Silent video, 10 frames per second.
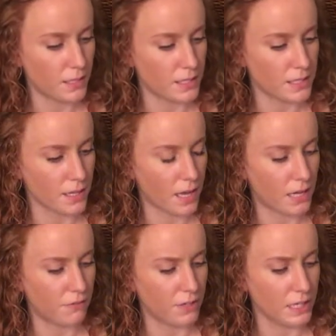it's
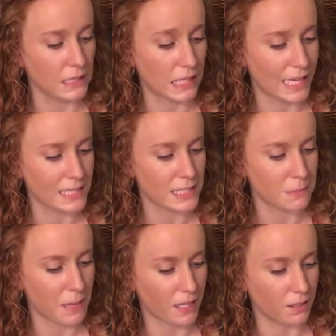got very light
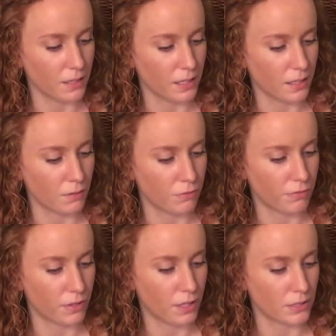speckling
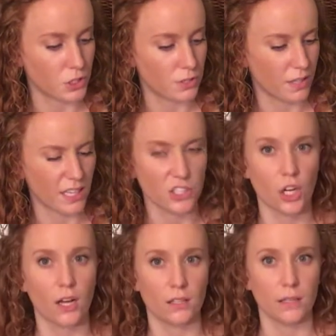of like a
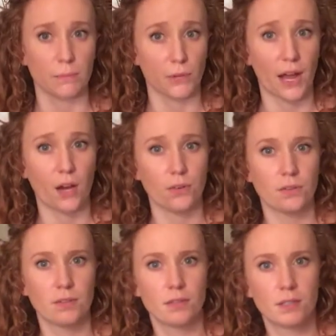chocolate
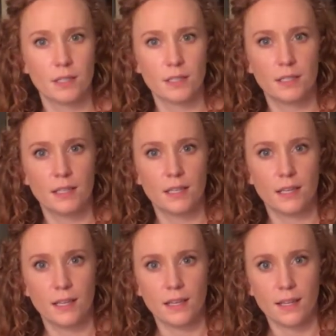brown.
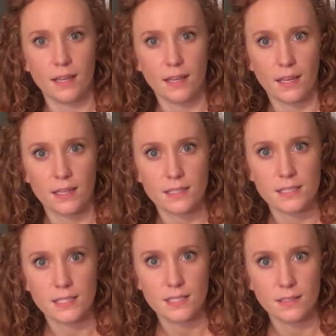
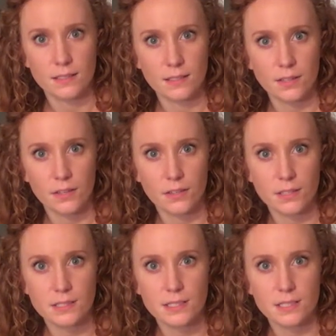And there you
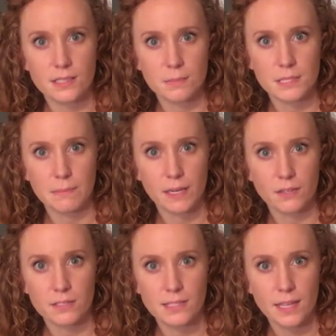can see some
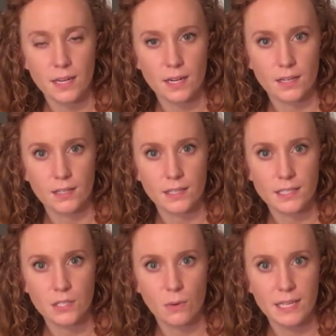speckles there.
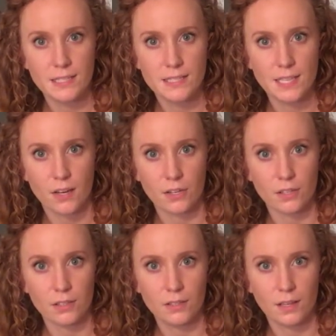It's quite
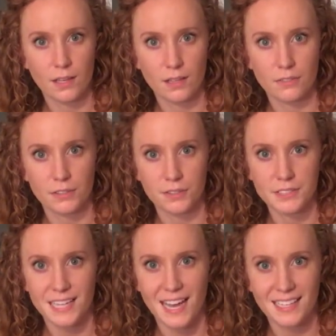subtle. I love her
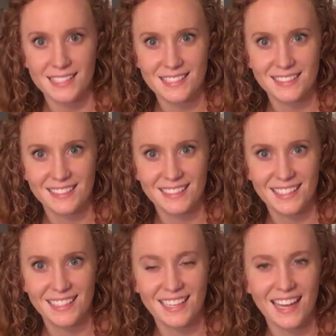little tags.
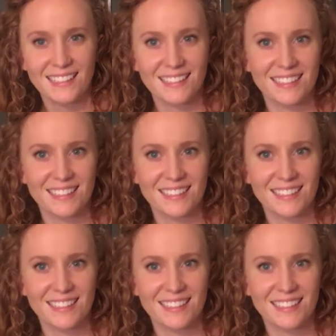Kitty cat.